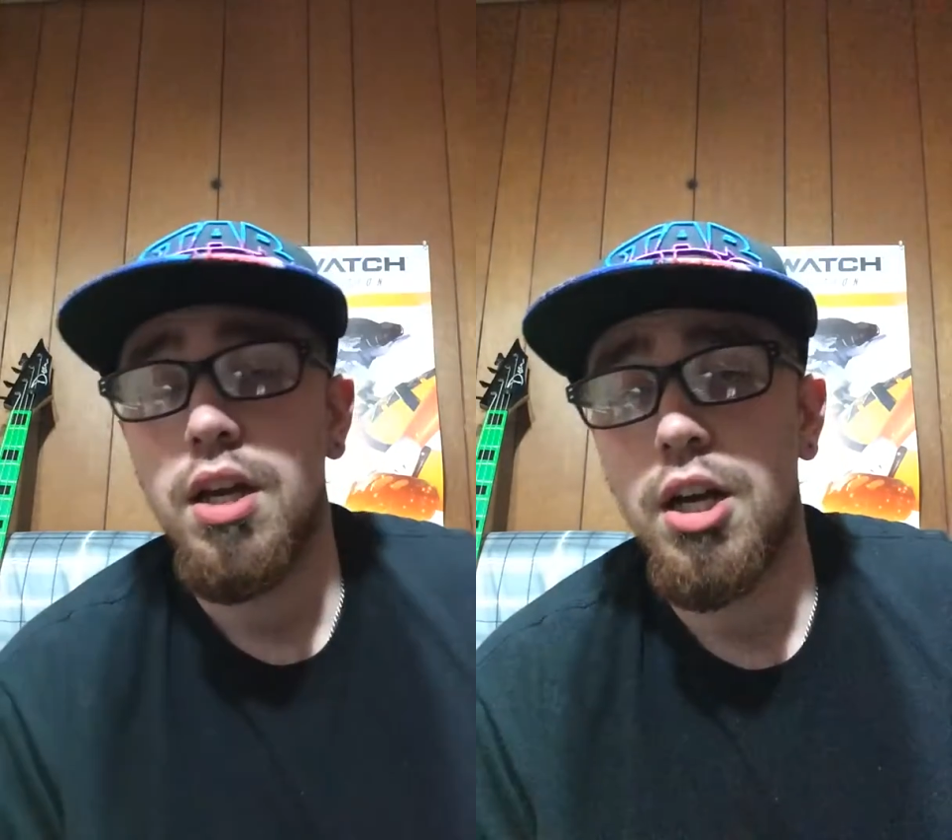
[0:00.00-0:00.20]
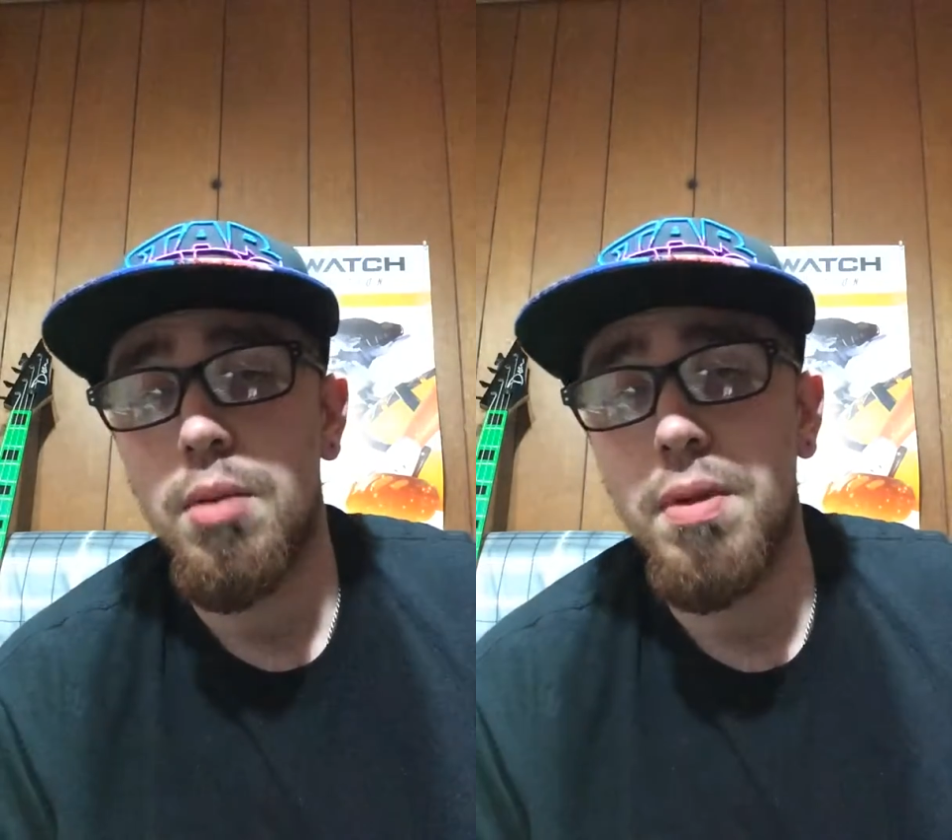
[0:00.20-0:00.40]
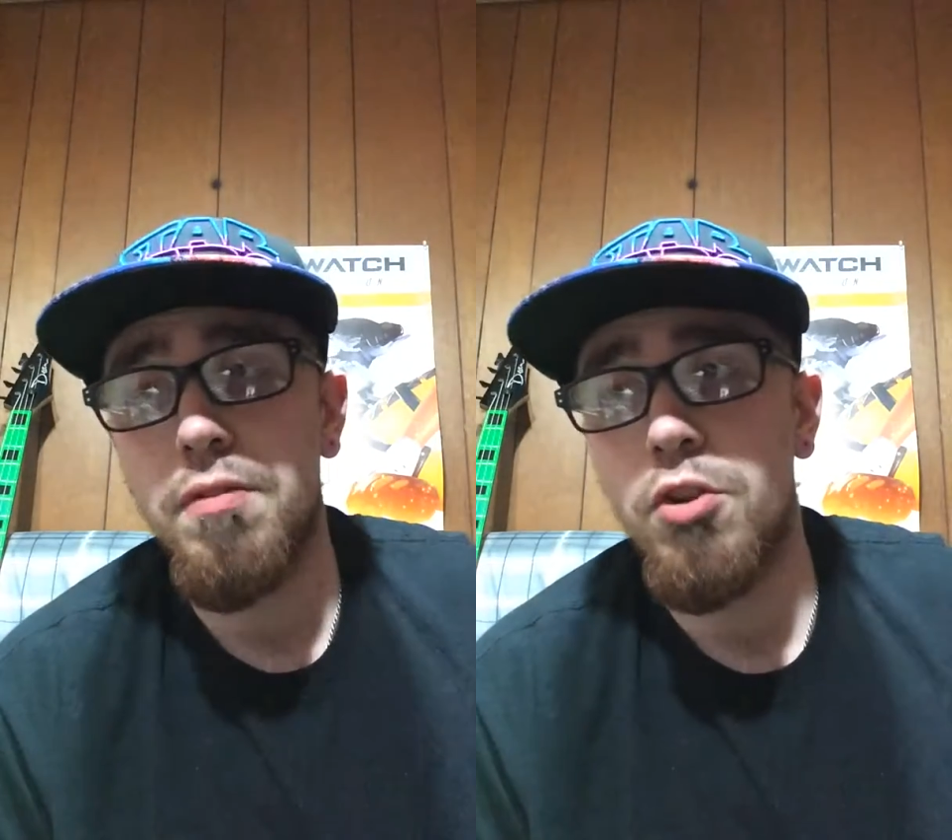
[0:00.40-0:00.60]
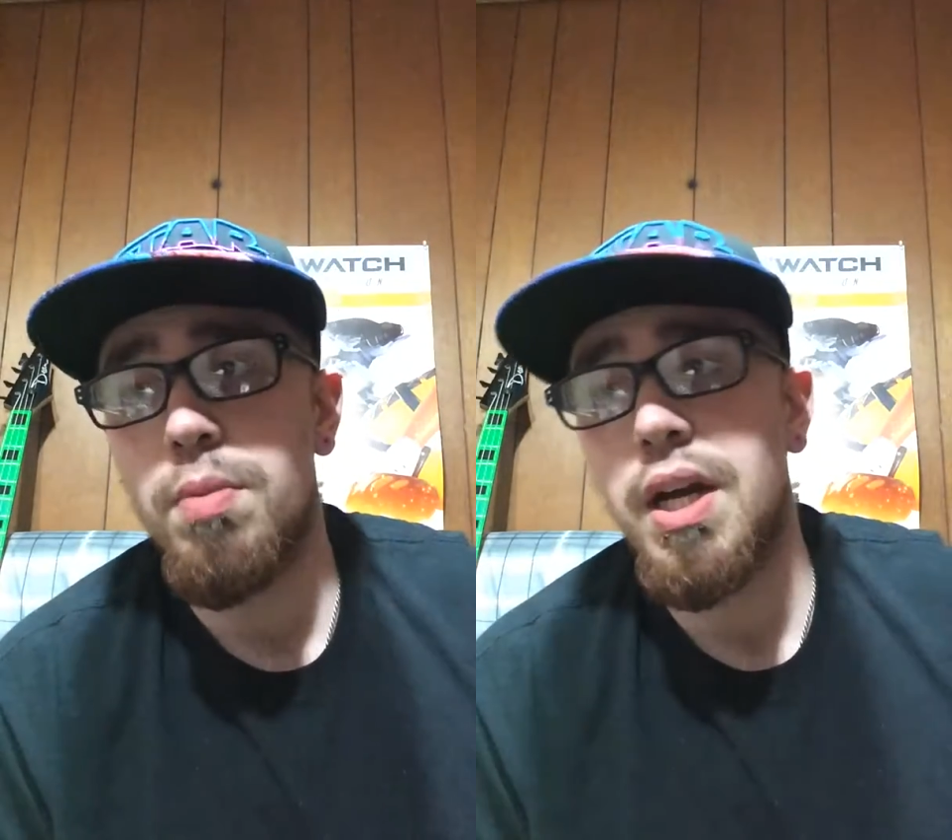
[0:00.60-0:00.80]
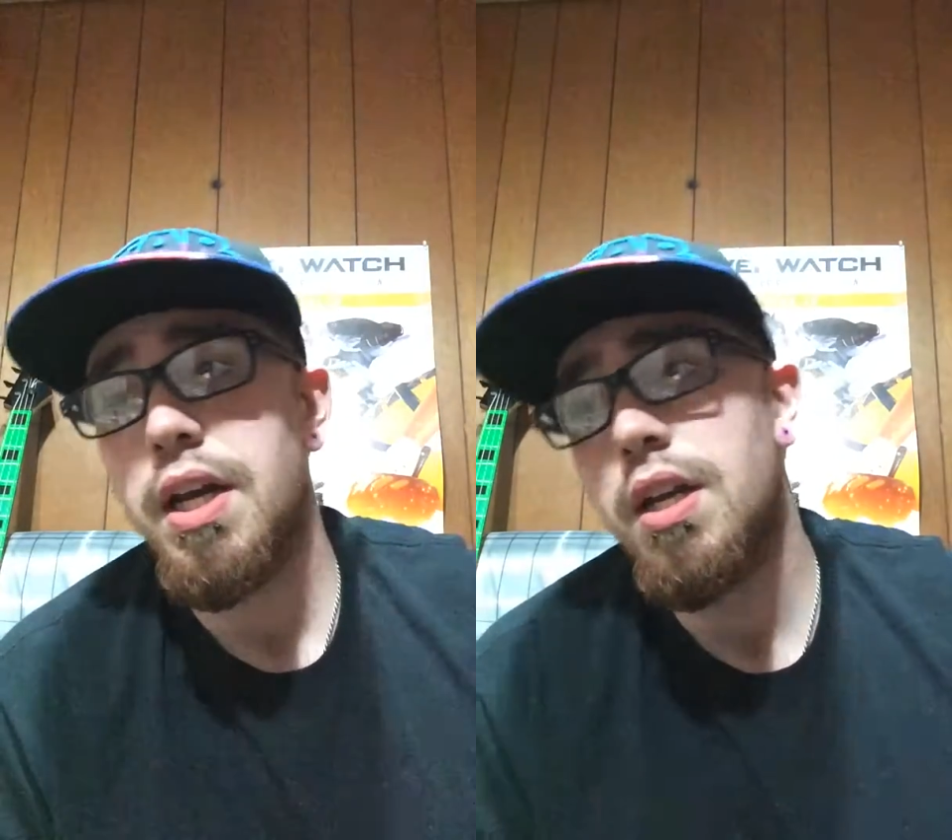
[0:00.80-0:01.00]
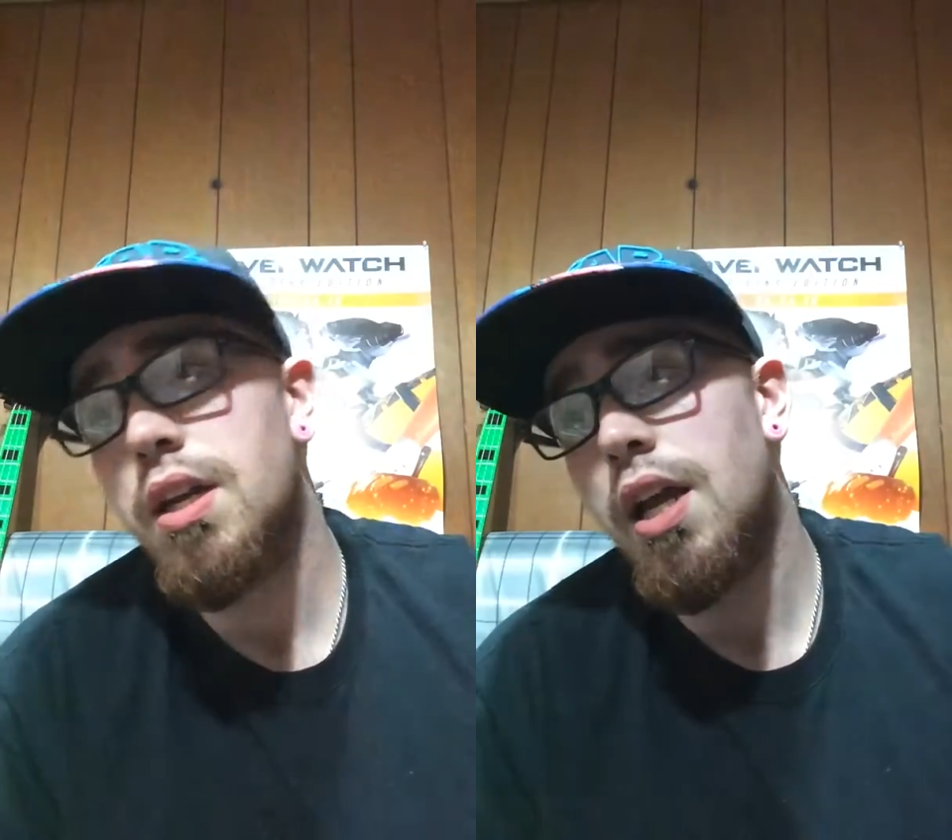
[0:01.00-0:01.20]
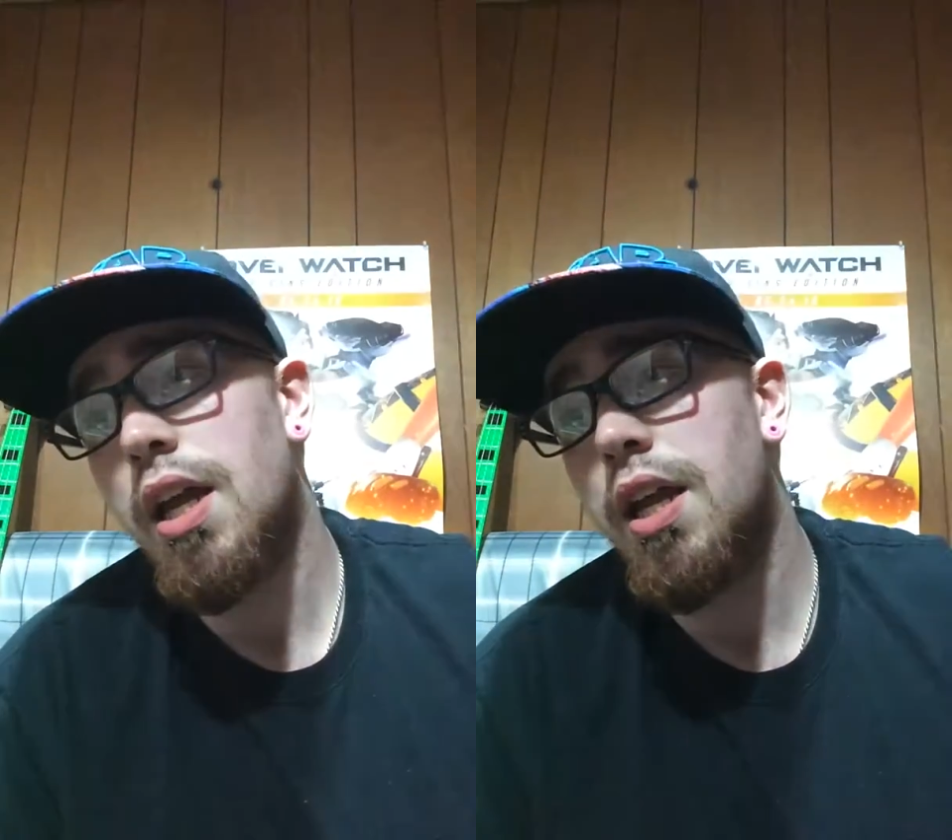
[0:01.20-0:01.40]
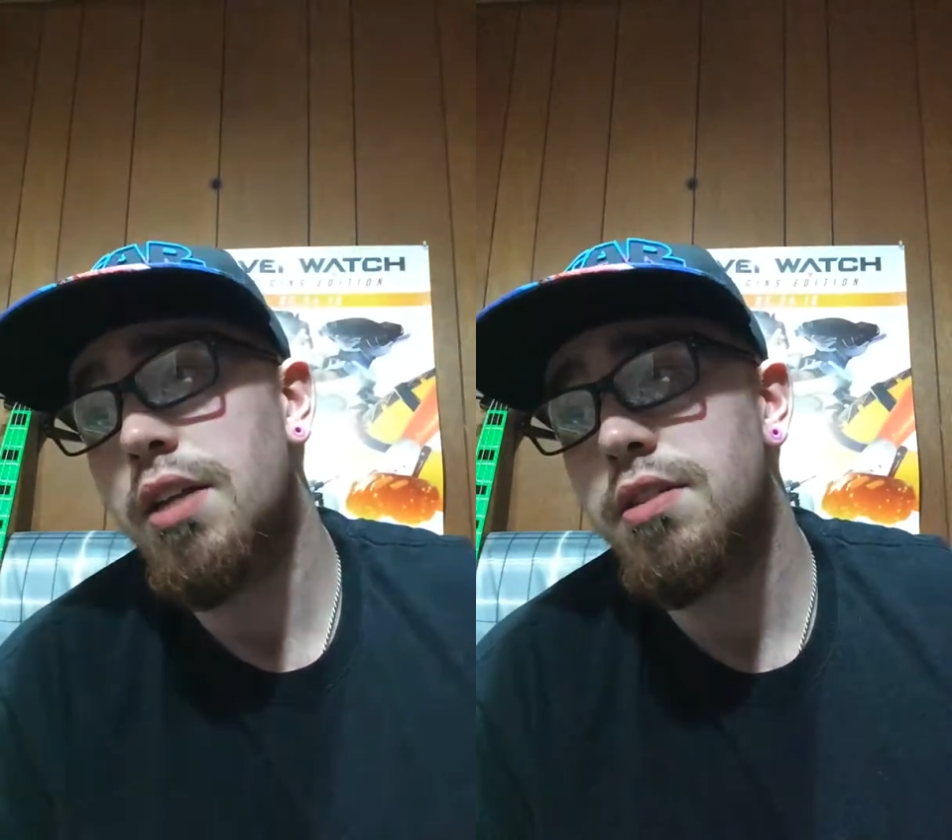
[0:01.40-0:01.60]
If you're buying
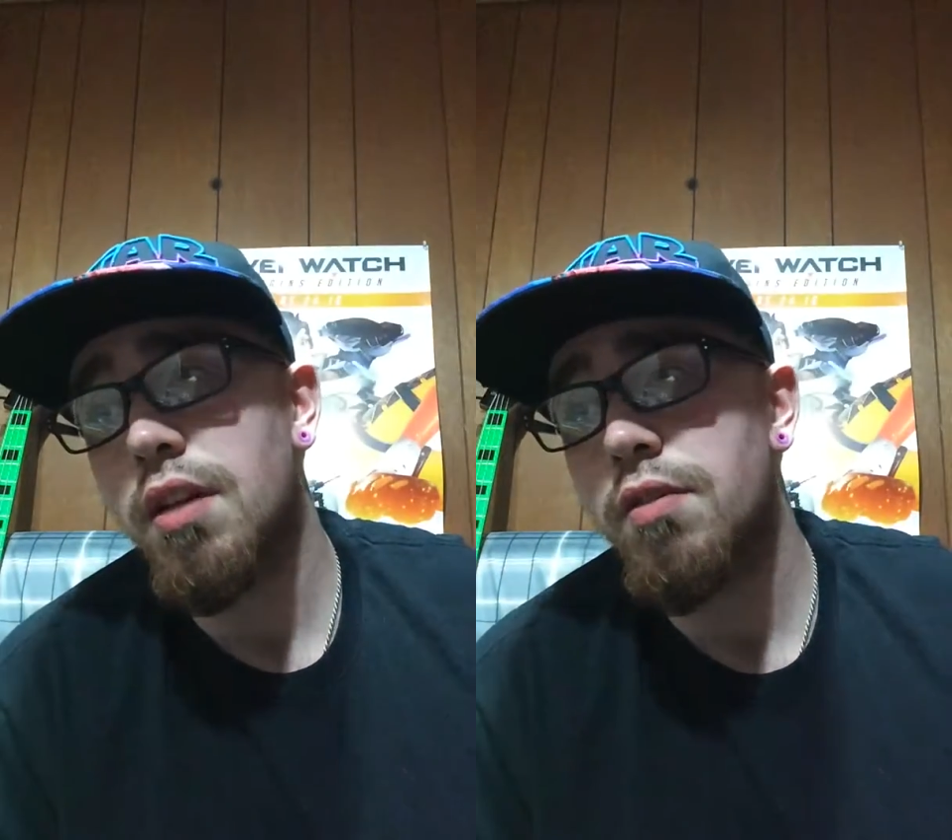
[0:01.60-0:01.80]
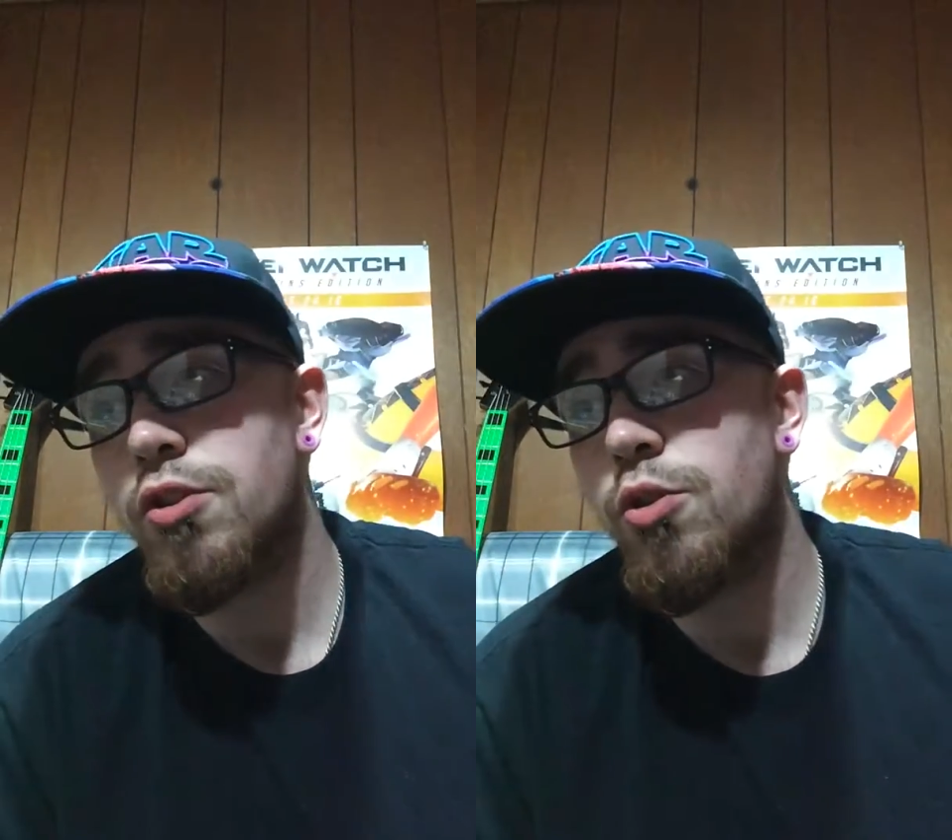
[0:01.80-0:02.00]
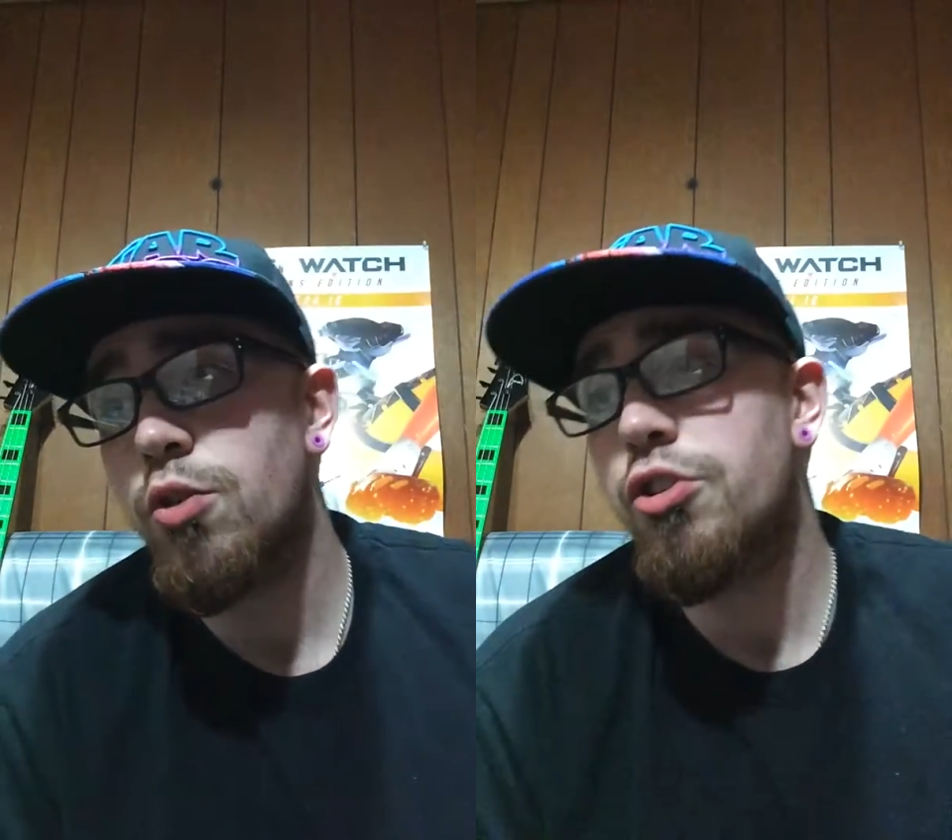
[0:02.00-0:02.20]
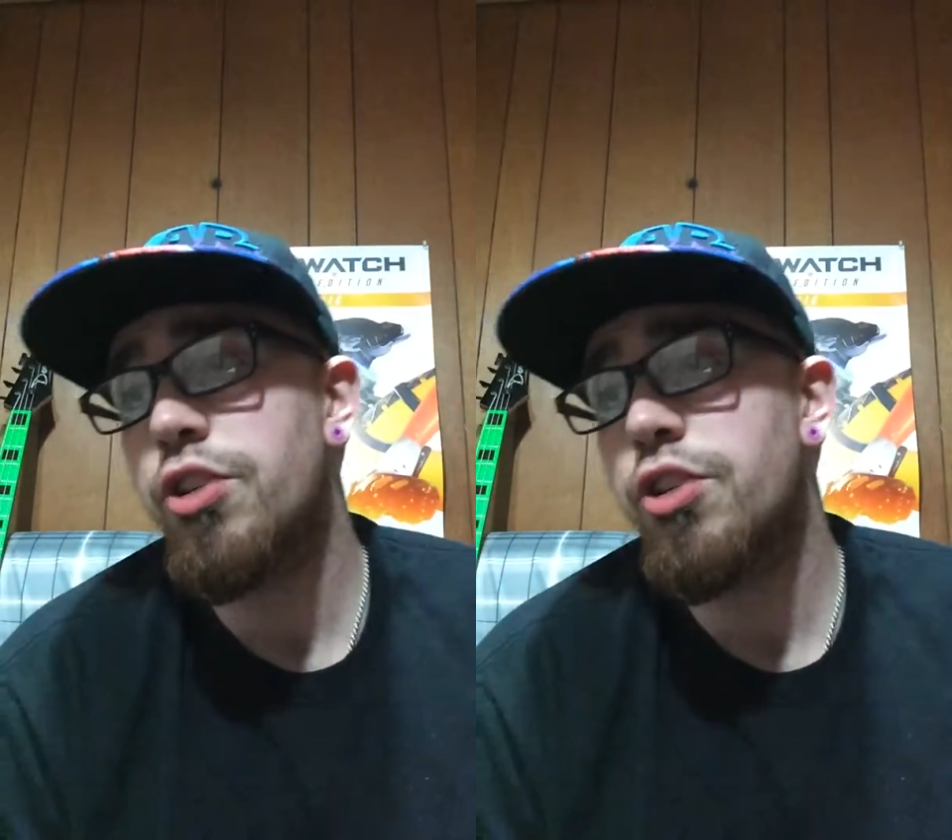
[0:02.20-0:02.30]
a scuff controller,